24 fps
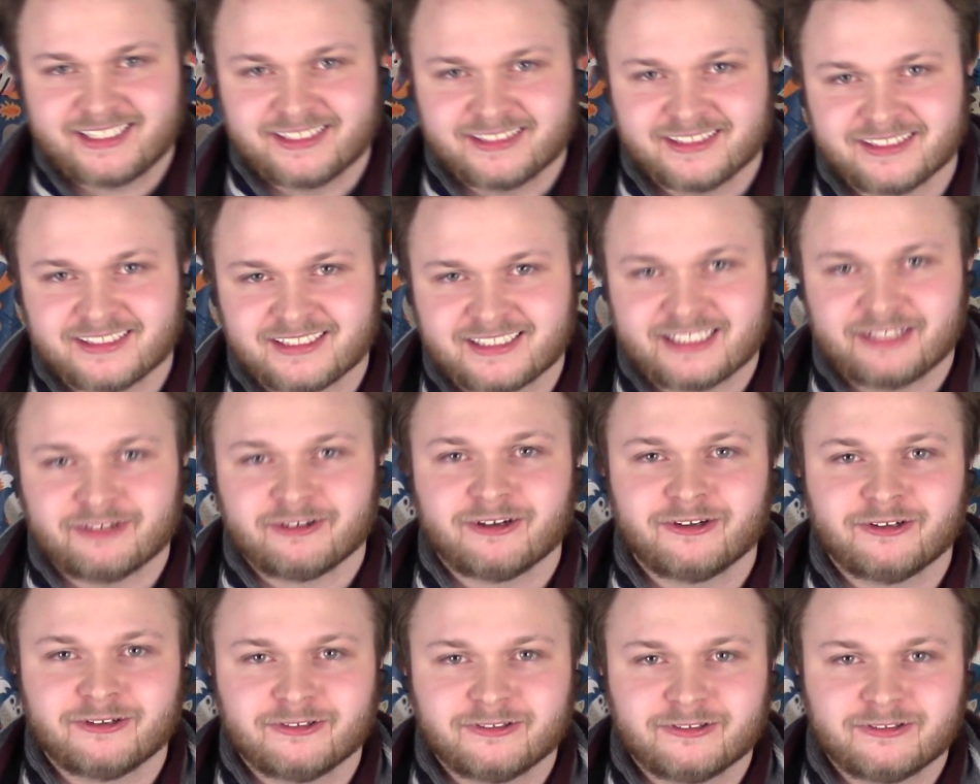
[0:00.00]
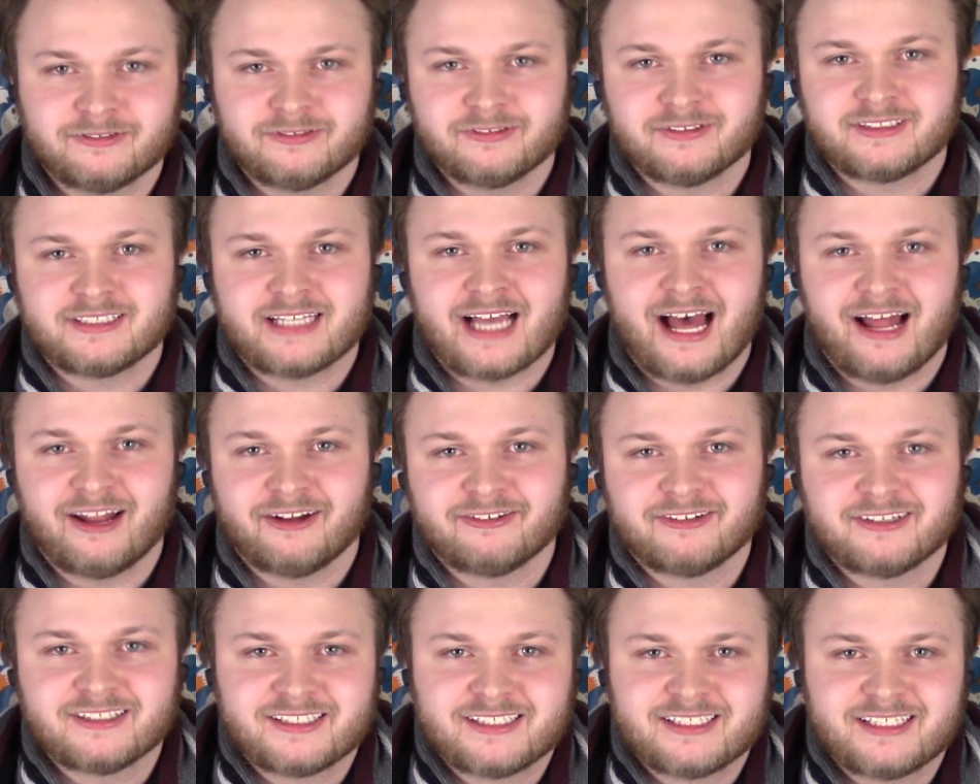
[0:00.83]
still 0
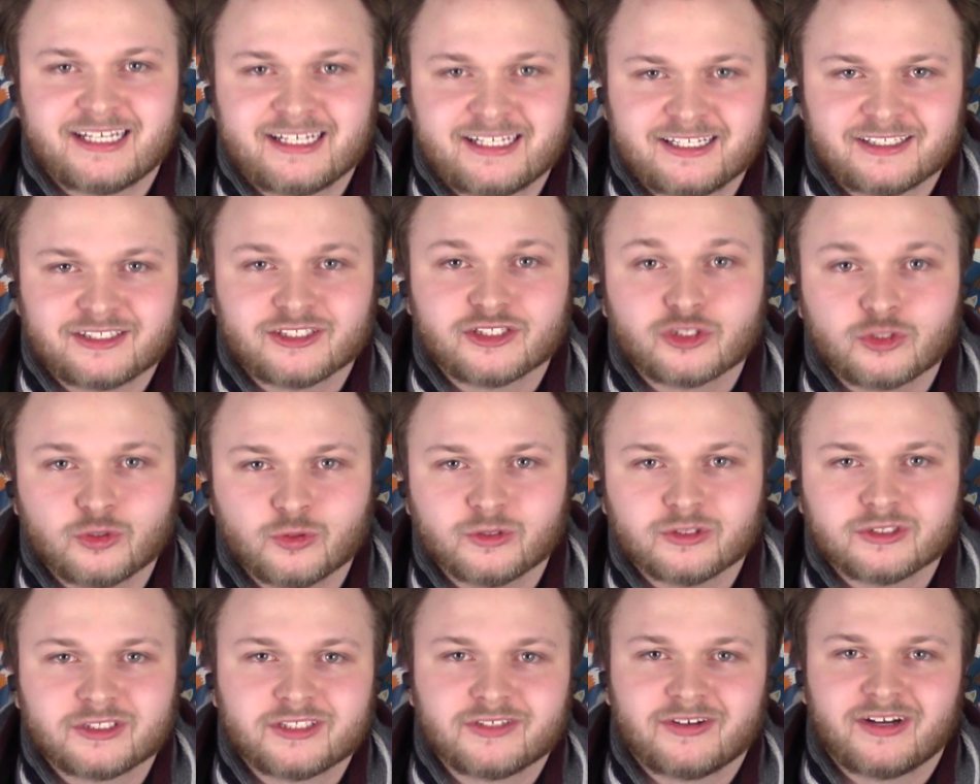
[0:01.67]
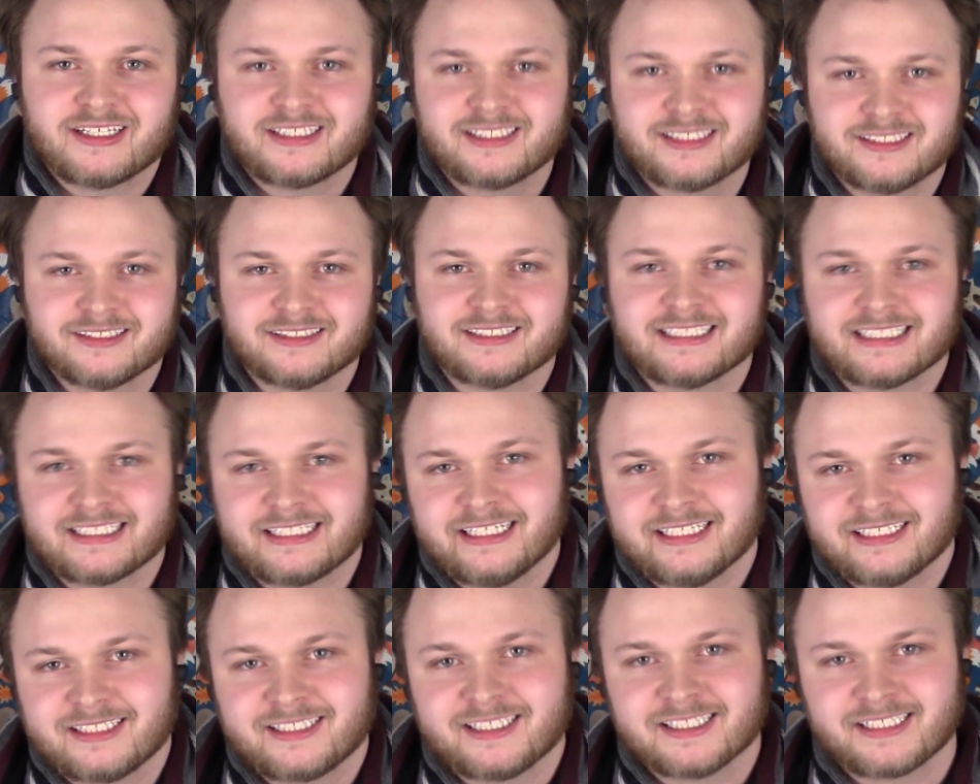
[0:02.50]
tolerance thing at school. So I still did
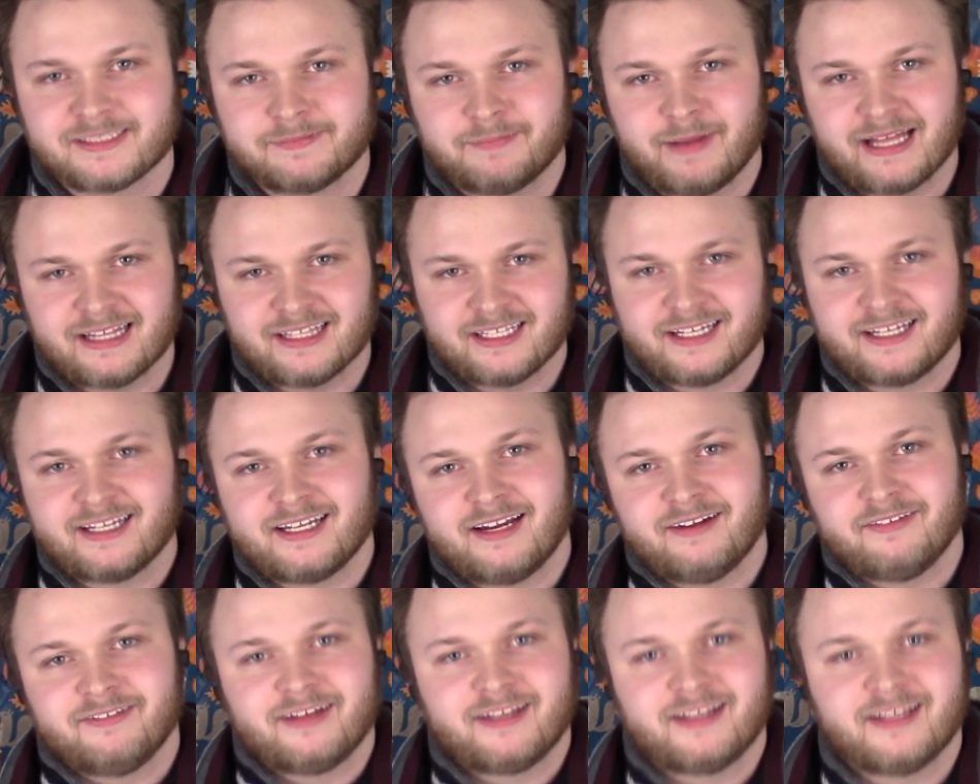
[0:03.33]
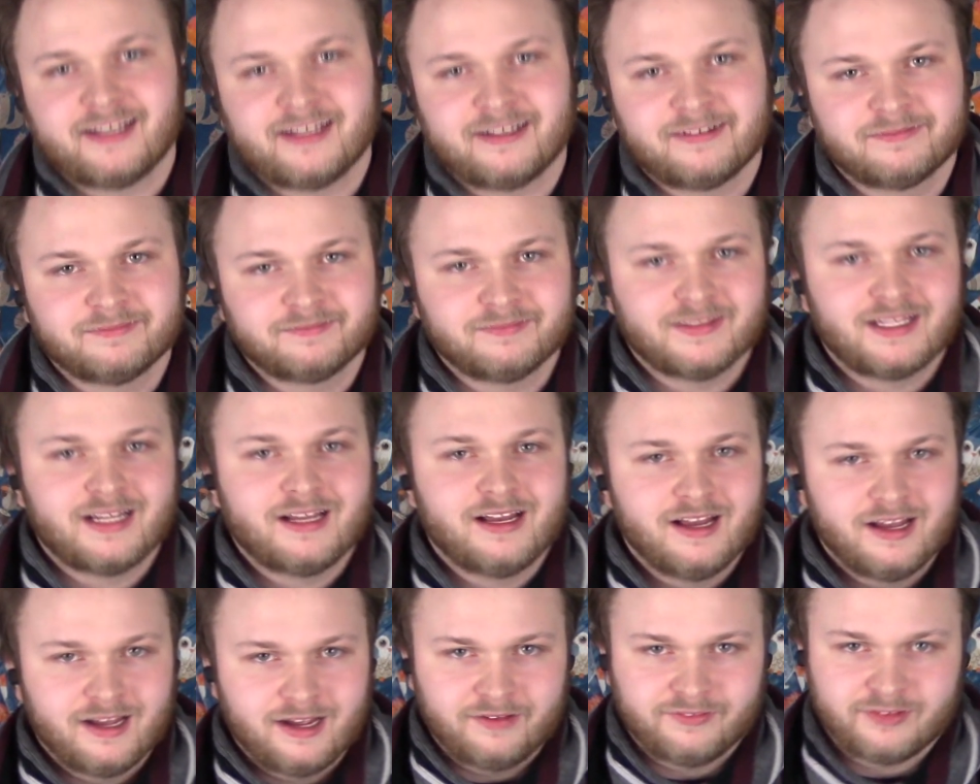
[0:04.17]
get suspended and everything.
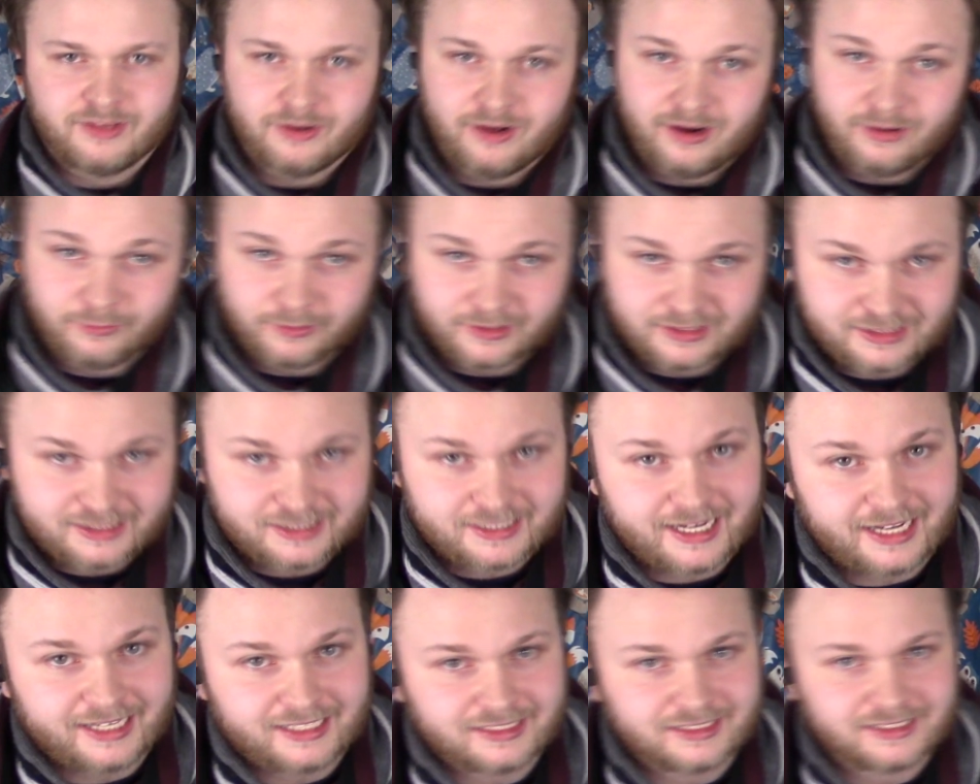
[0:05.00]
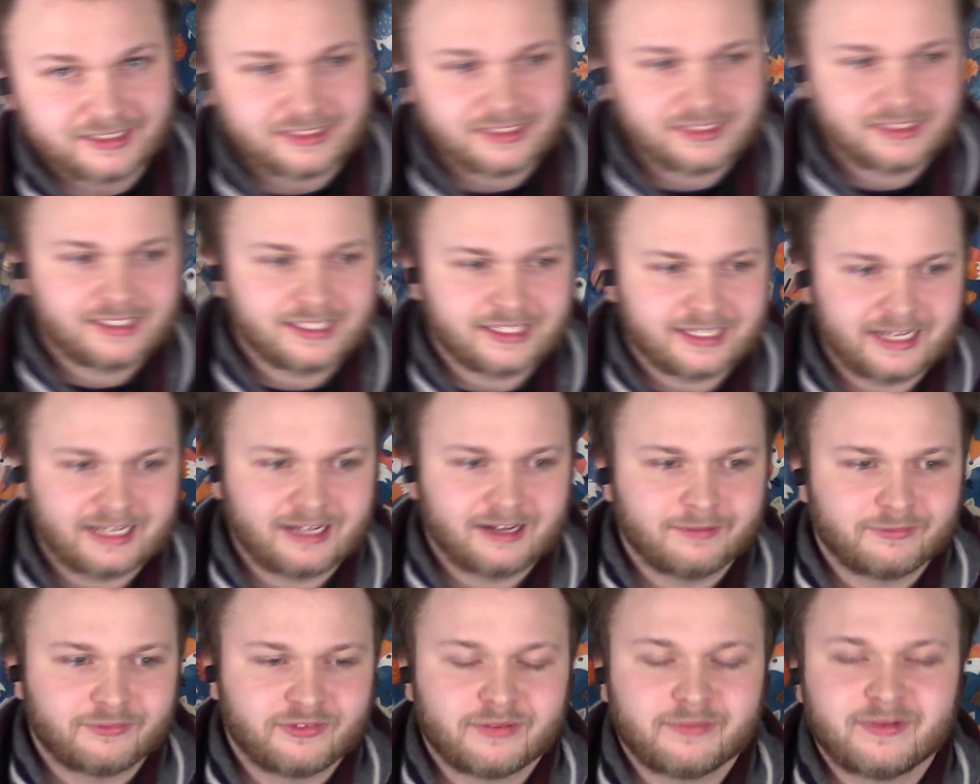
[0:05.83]
even though I was kind of just sticking
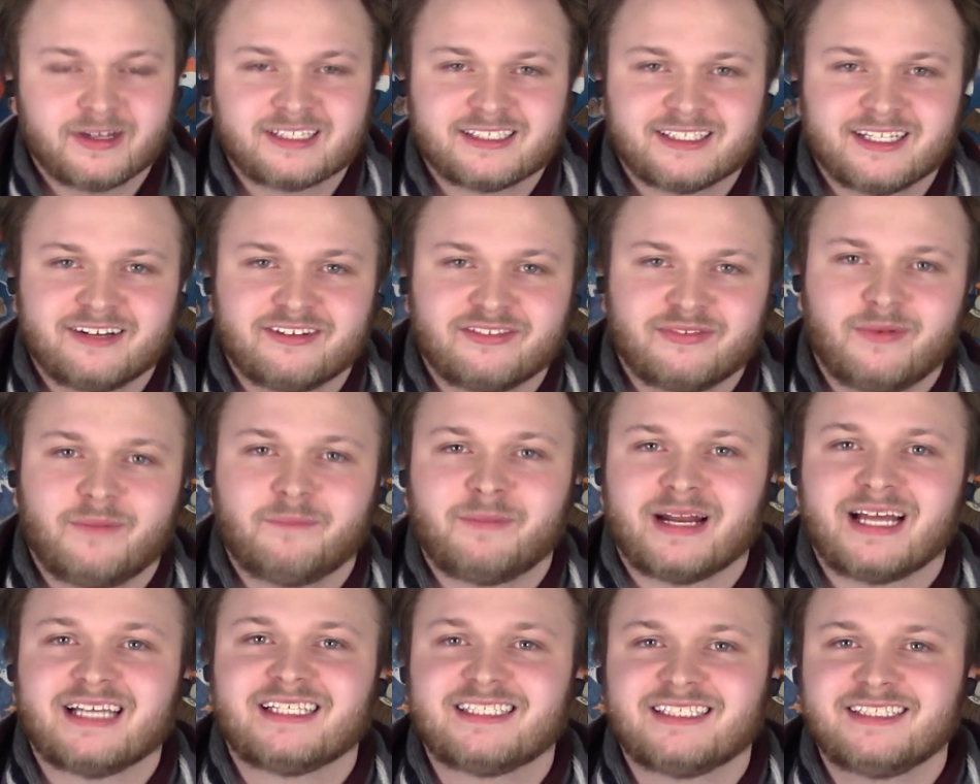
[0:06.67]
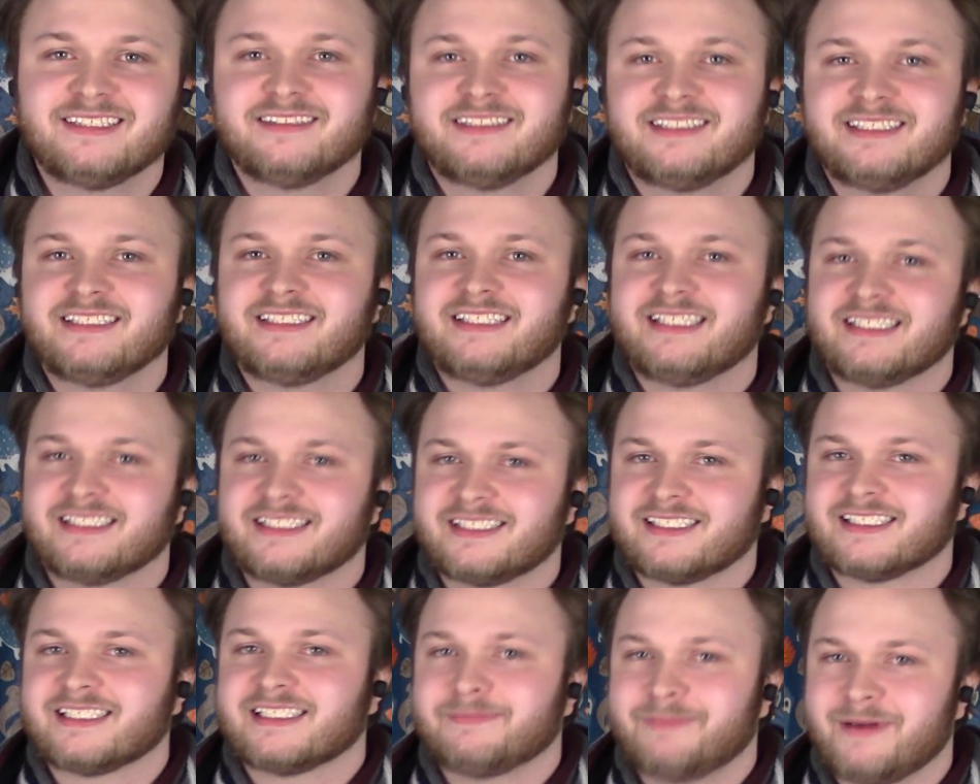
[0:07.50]
up for myself. But I still did get
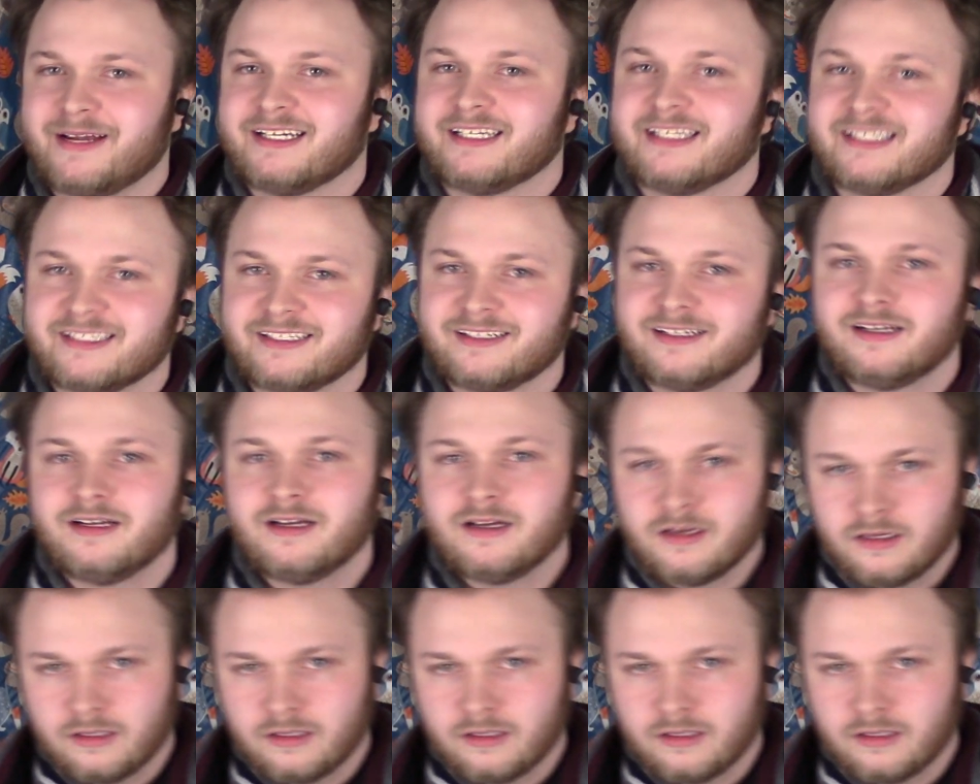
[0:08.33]
suspended,